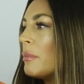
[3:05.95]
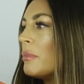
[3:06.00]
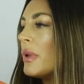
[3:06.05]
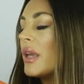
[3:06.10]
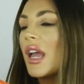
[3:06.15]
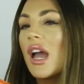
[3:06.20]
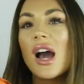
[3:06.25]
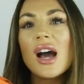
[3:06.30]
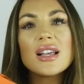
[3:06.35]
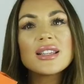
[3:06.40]

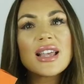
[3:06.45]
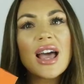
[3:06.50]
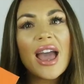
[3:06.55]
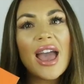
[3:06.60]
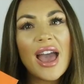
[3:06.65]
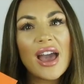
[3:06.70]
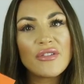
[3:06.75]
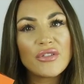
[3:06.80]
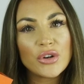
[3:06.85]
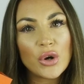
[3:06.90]
because I
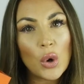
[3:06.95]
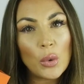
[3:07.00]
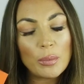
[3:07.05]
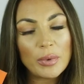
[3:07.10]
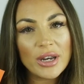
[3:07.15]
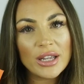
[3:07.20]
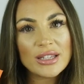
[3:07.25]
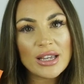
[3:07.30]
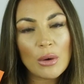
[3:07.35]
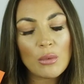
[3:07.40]
haven't
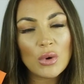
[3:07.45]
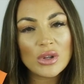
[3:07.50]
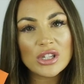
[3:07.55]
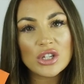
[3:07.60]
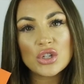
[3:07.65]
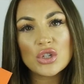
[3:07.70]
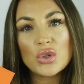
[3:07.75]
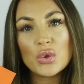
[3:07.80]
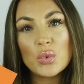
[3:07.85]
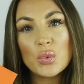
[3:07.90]
opened it. I
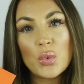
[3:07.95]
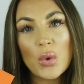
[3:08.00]
wanted to